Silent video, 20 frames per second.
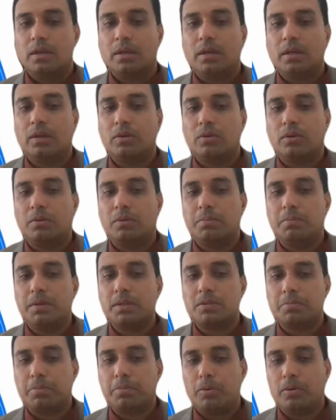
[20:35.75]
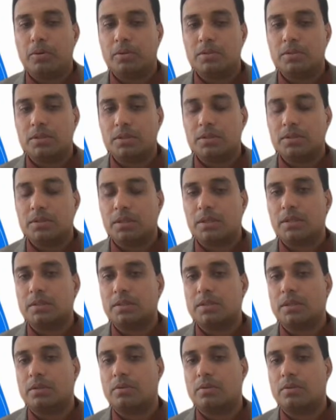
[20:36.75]
It could be sports
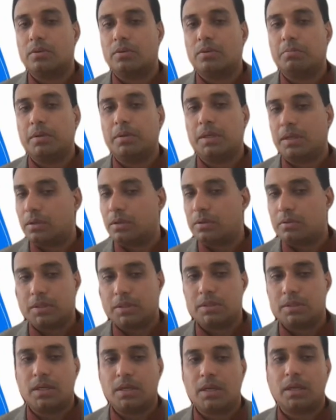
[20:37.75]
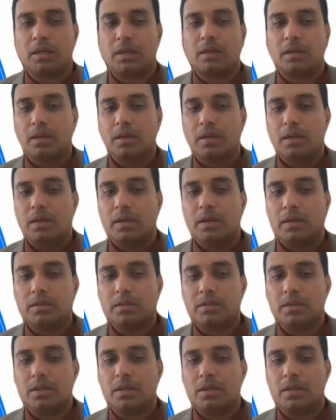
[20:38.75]
injuries. It could be twisting
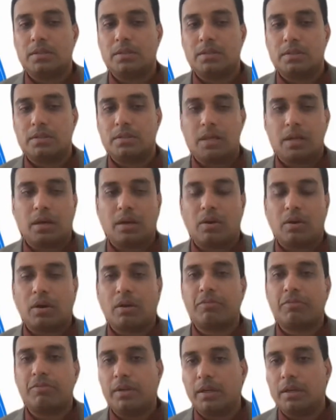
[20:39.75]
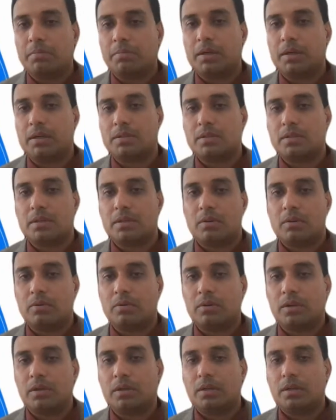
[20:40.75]
injuries. There are a lot of ligaments
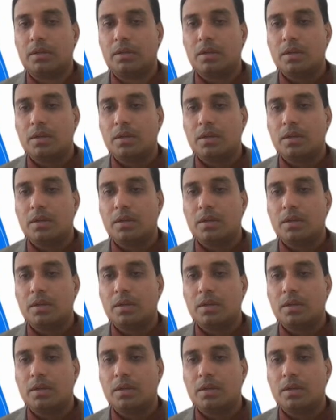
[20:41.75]
around it.